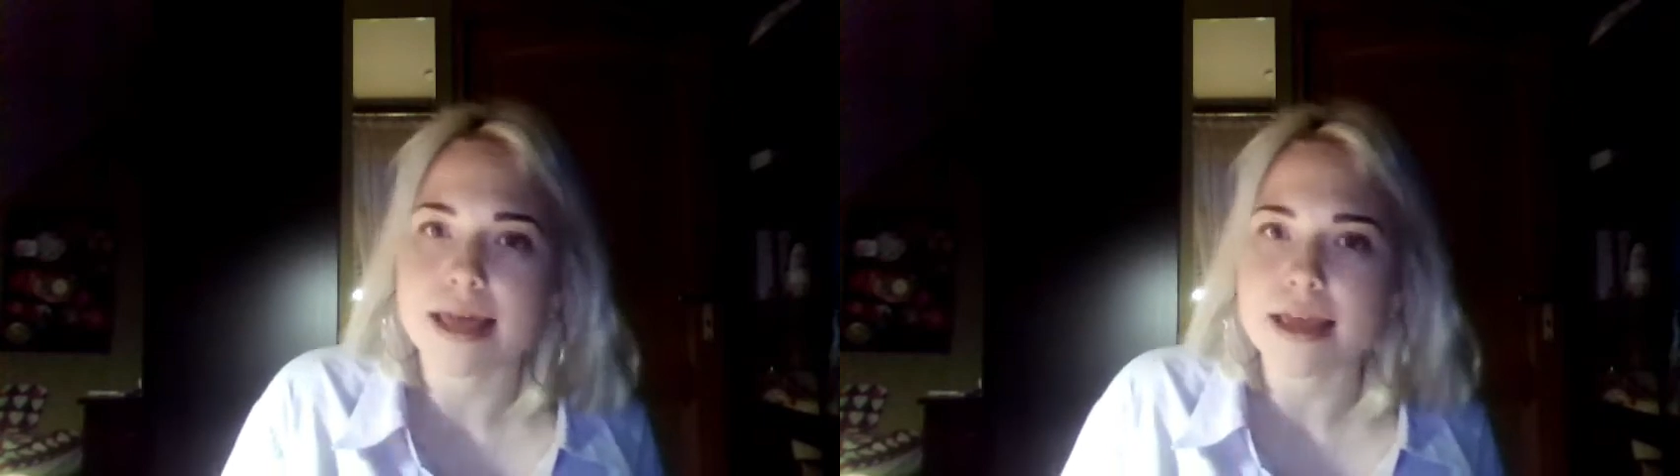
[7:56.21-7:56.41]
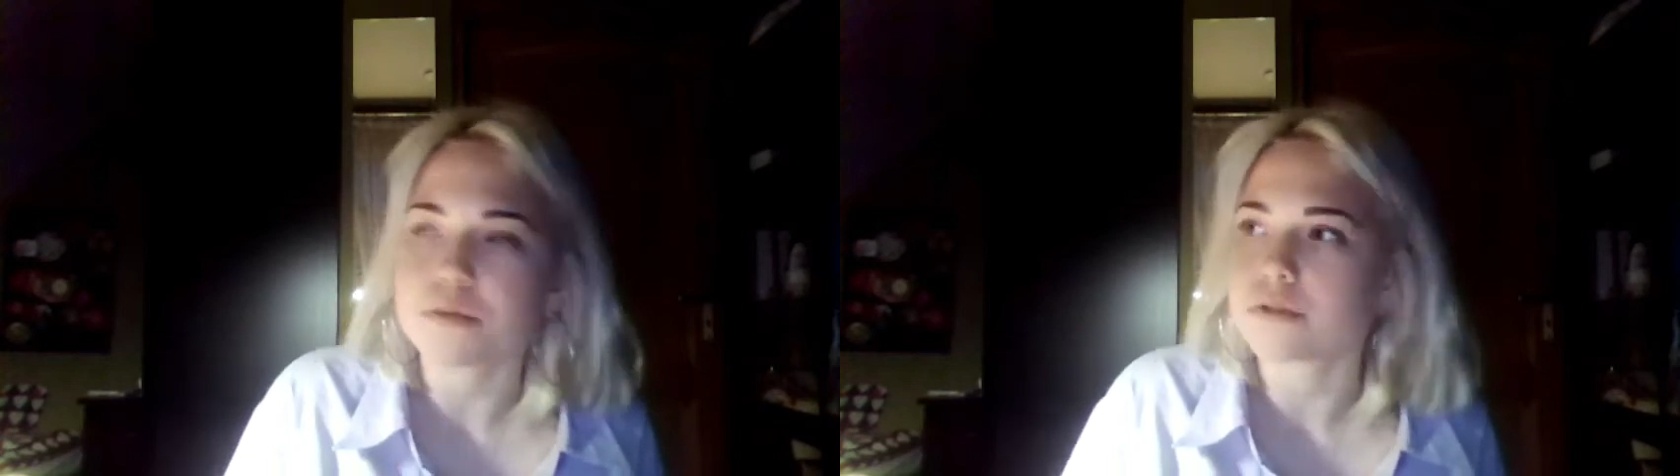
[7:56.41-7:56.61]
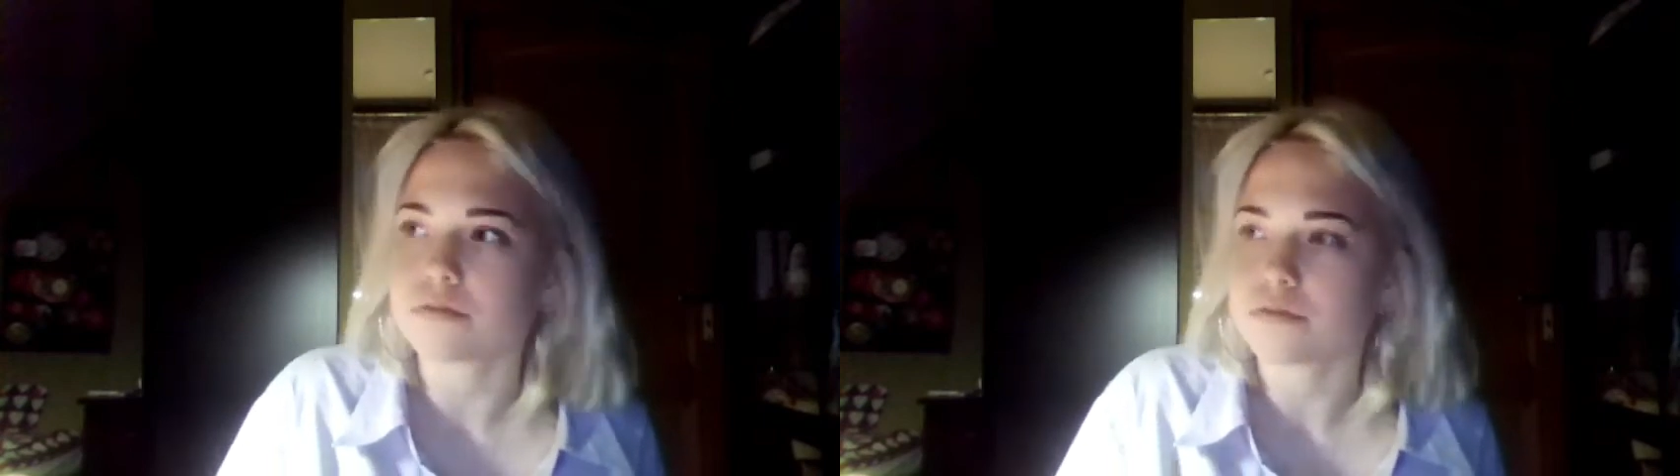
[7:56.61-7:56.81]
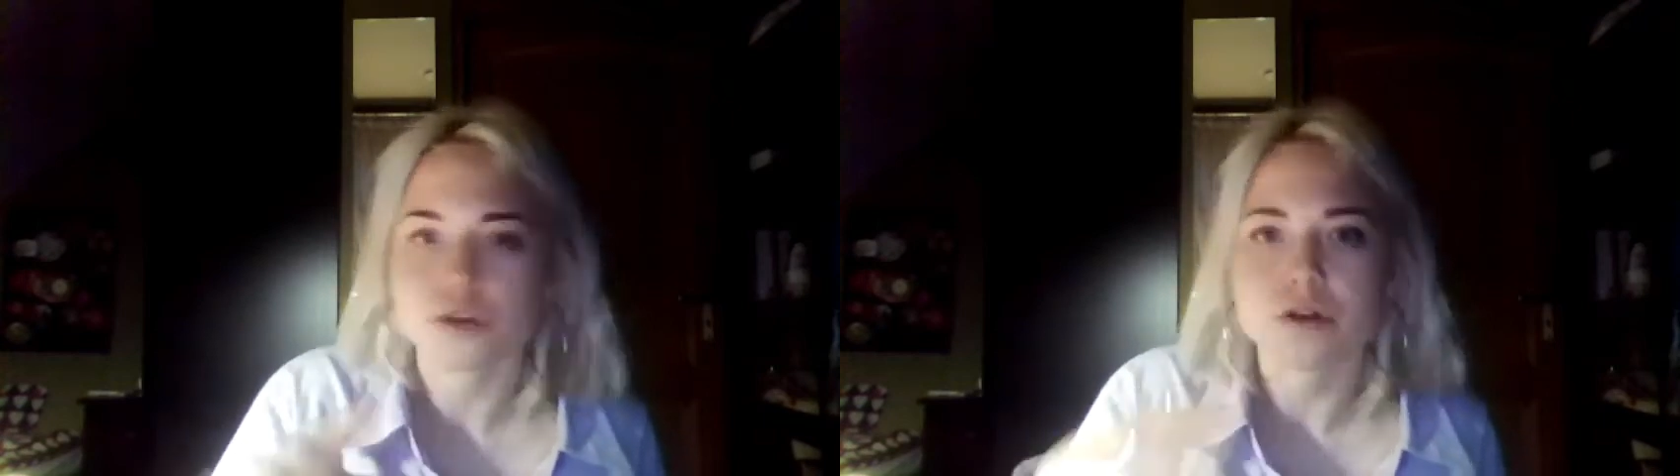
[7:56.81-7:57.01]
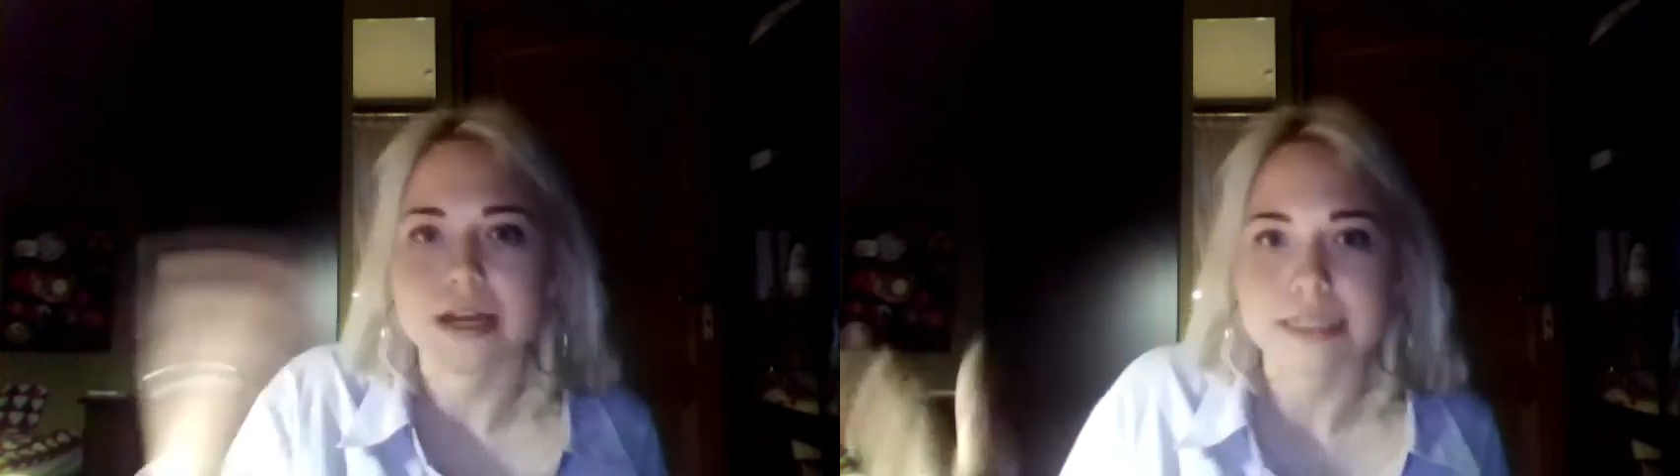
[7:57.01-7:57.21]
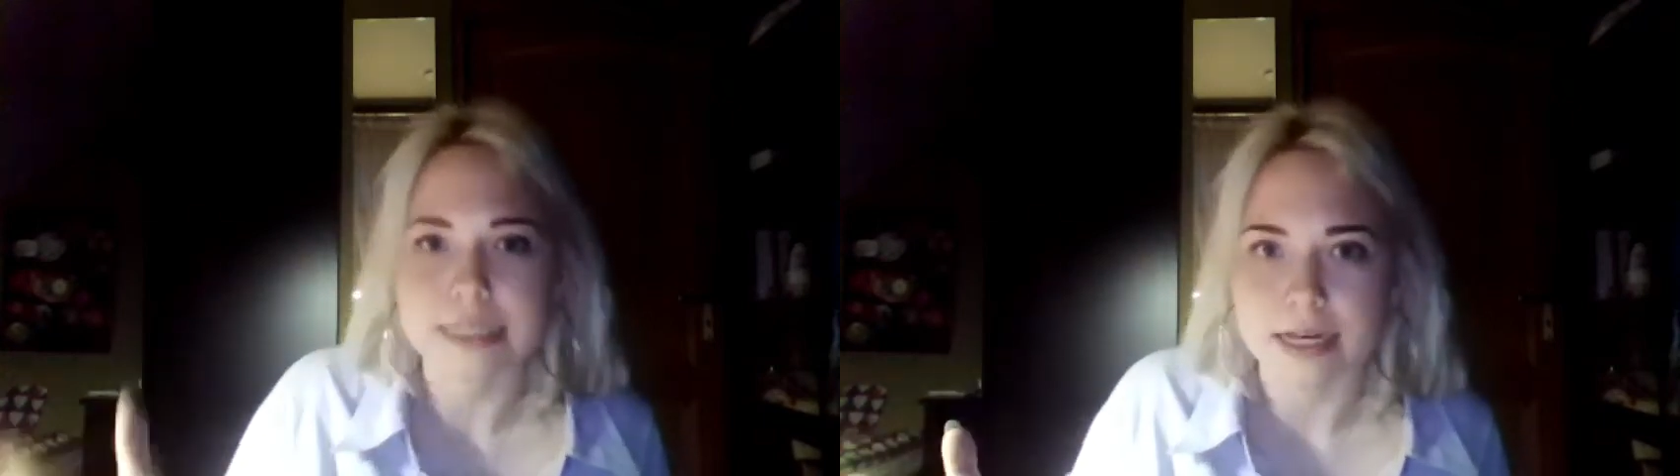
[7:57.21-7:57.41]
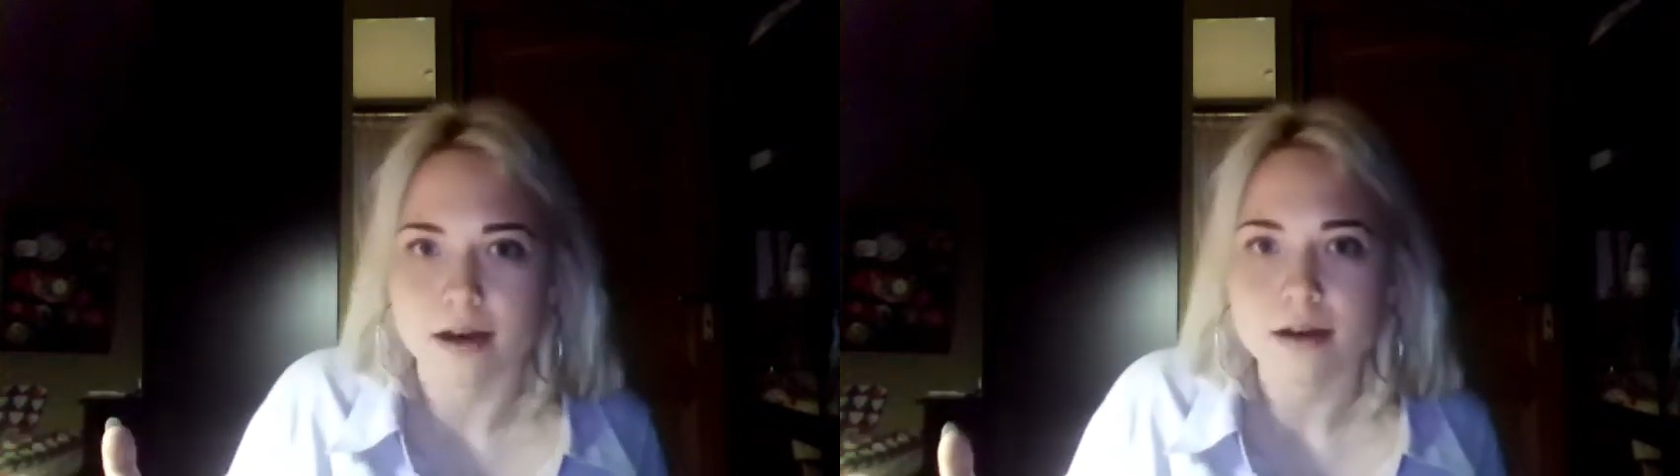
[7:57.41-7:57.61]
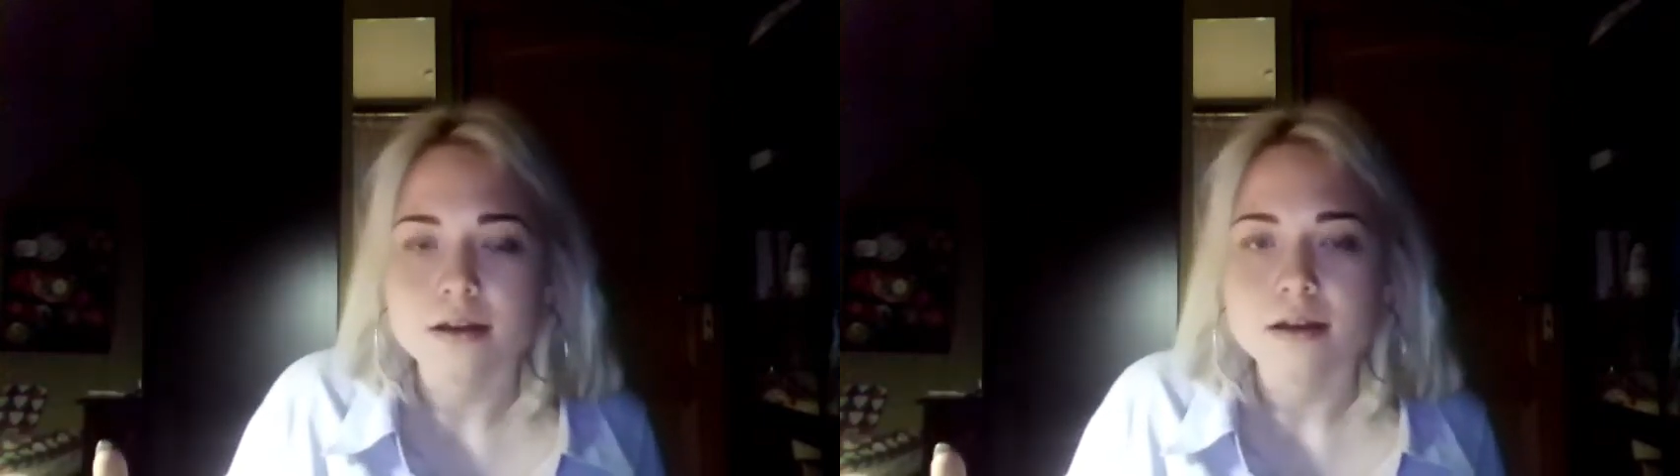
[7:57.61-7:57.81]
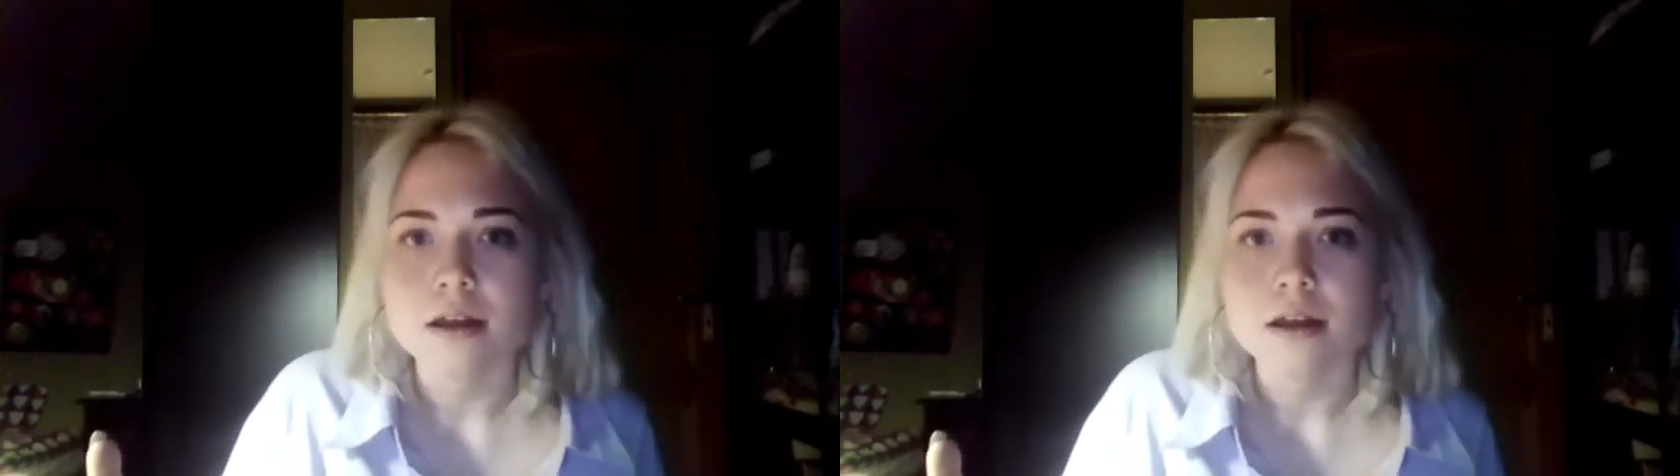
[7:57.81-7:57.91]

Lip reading: like your idea,